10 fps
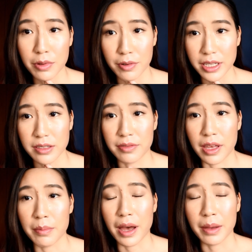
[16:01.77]
The rest of
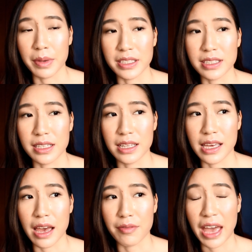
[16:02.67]
them I
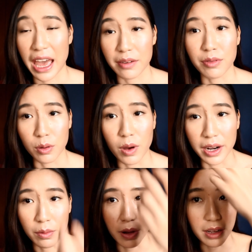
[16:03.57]
basically have had for
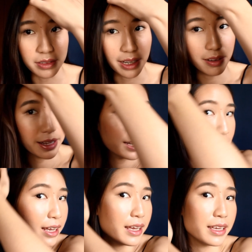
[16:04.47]
quite a while now, and
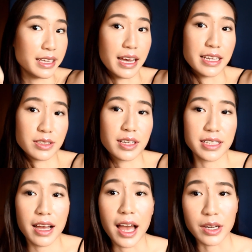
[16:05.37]
yeah, as you can
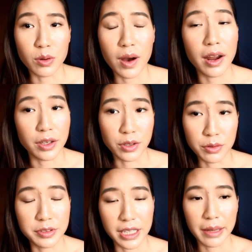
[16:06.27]
tell, I know how to
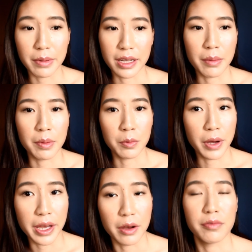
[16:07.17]
use them and I'm
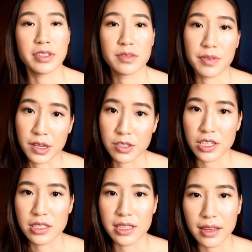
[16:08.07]
aware of its
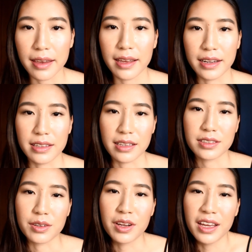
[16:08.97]
functions and that kind of thing.
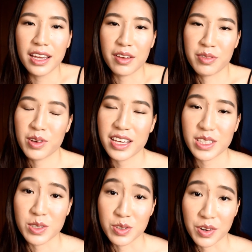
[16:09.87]
So if you
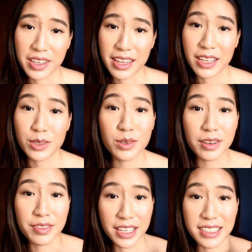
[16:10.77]
guys enjoyed that, do
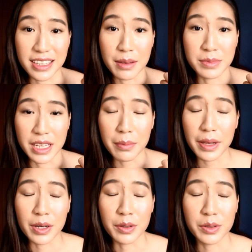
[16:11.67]
give this a thumbs up,
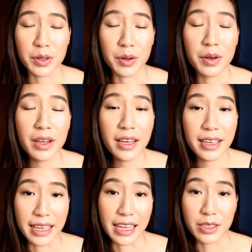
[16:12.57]
and also
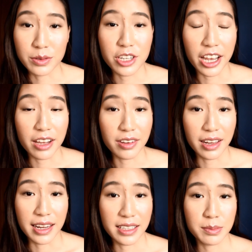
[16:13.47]
yeah, do check out the
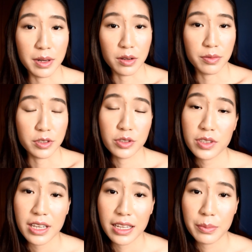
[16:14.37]
links below for true
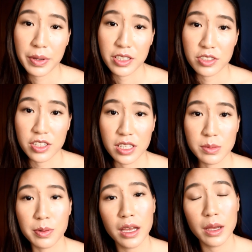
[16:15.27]
to color pictures,
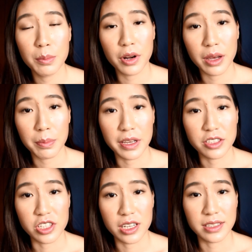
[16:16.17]
product
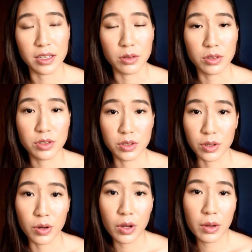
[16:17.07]
pictures, and
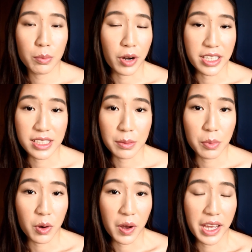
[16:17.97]
also pricing
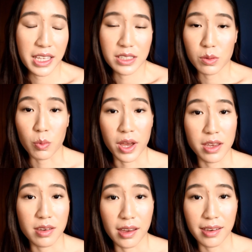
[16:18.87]
points, where
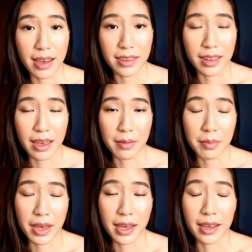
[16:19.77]
you can get
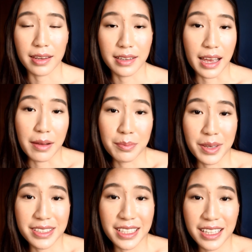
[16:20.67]
them. And yeah,
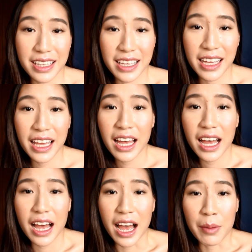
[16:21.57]
basically
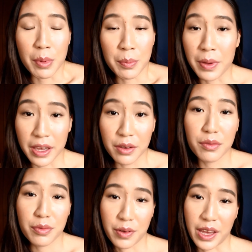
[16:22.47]
I'm a big
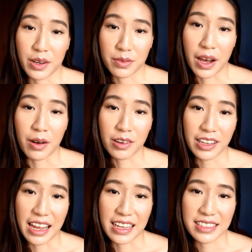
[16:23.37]
fan of
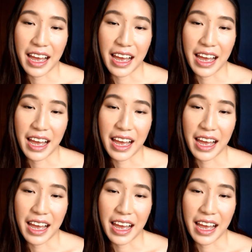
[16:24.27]
Hourglass.